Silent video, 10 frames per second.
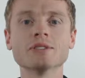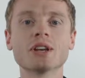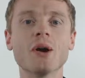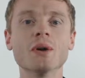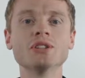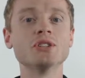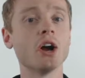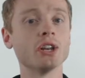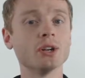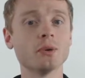How's it going?
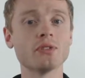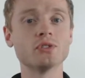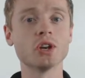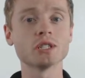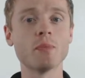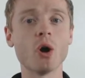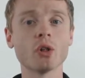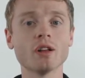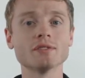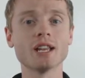John here with
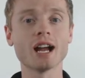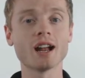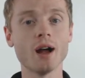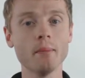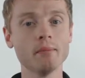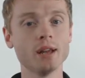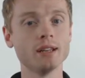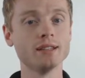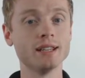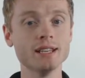JustBallGloves.com,
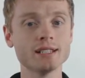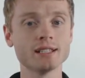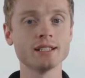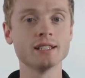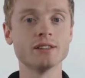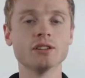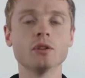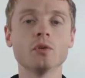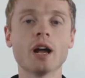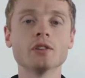and this is the
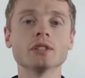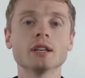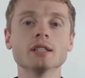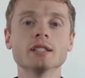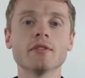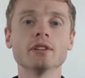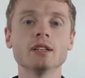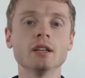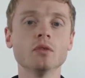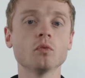
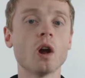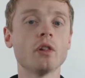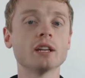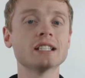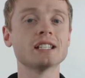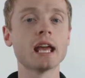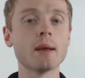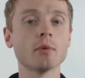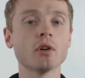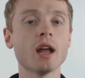2017 Rawlings
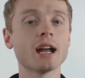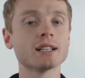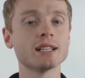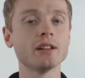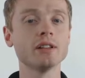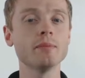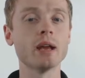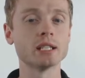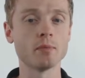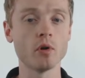Gamer XLE
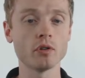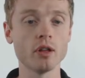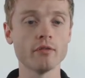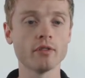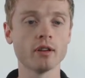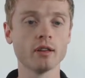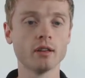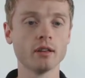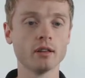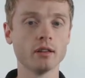Baseball Glove.
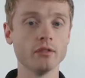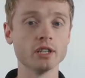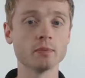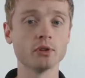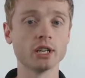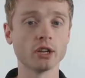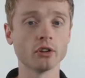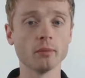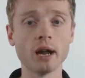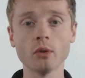This
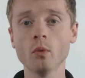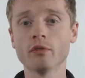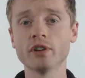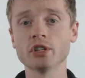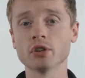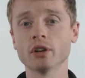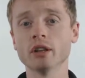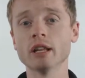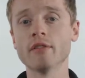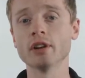particular model will feature an
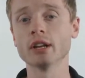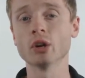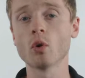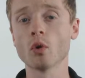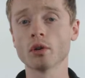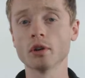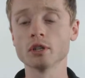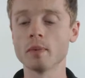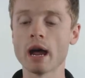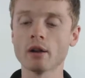
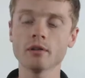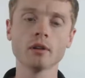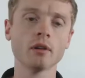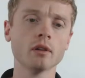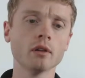11.25-inch pattern,